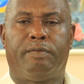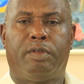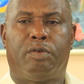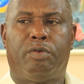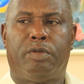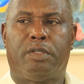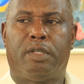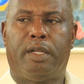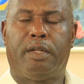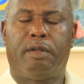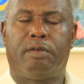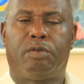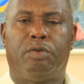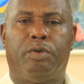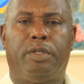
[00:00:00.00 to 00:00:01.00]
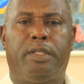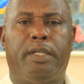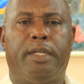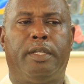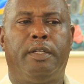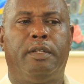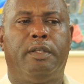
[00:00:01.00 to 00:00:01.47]
of the COSOD and
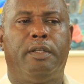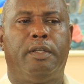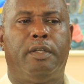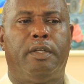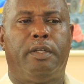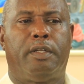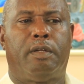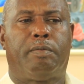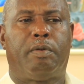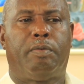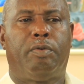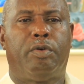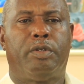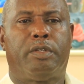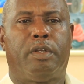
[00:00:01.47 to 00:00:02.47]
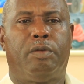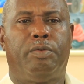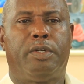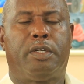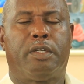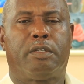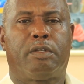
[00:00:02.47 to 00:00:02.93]
COTEN the proposal
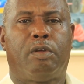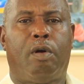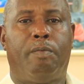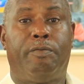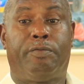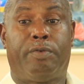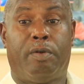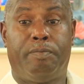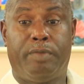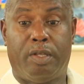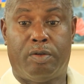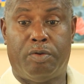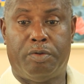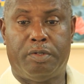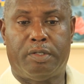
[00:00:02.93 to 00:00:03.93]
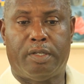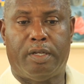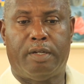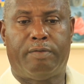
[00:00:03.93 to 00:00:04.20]
which has come from the COSOD,